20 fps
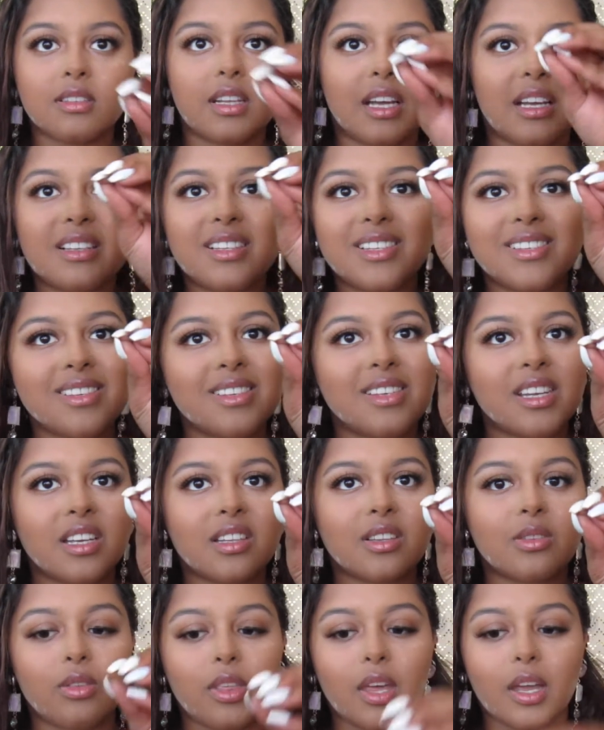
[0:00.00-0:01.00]
like stick
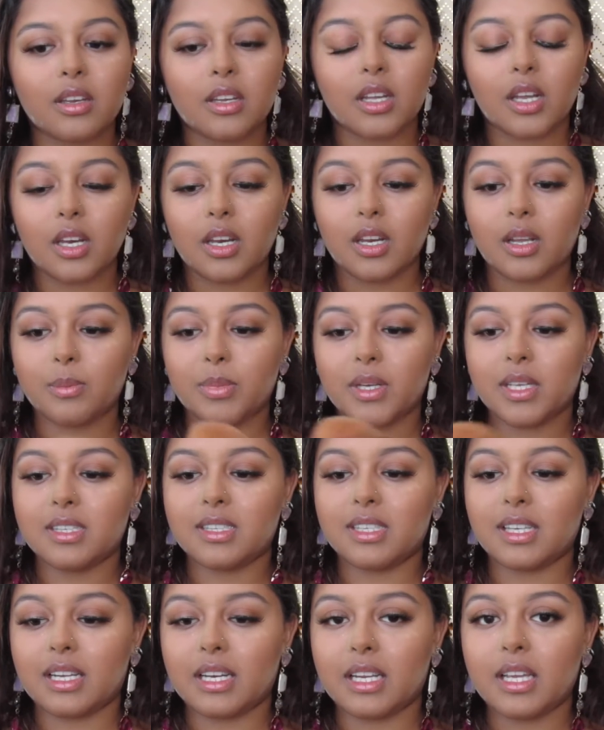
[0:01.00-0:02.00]
to that area
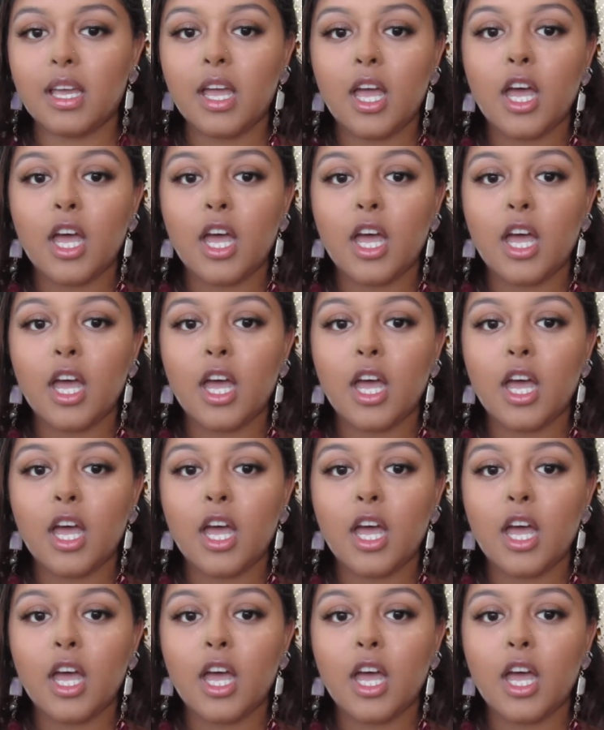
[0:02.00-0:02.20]
basically.